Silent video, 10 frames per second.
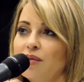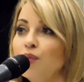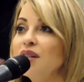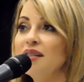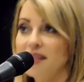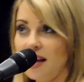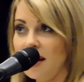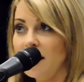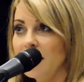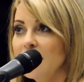would
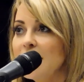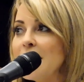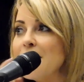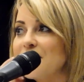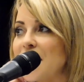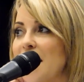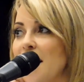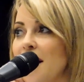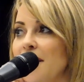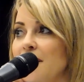sing.
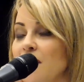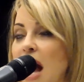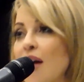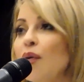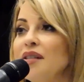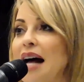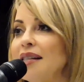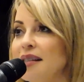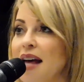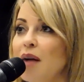And I always
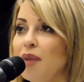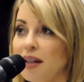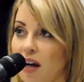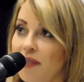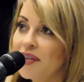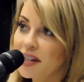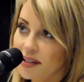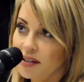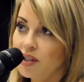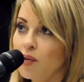ask them, like, on
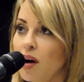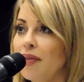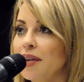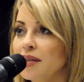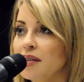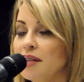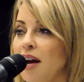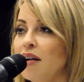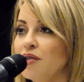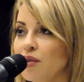this, do you want this
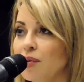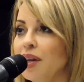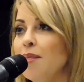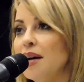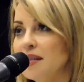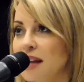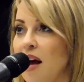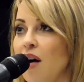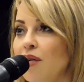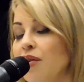character to really bust
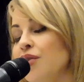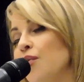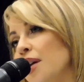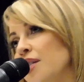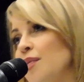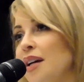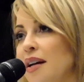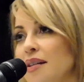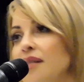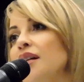out, or do you want it to be kind
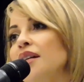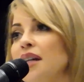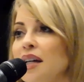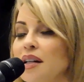of silly?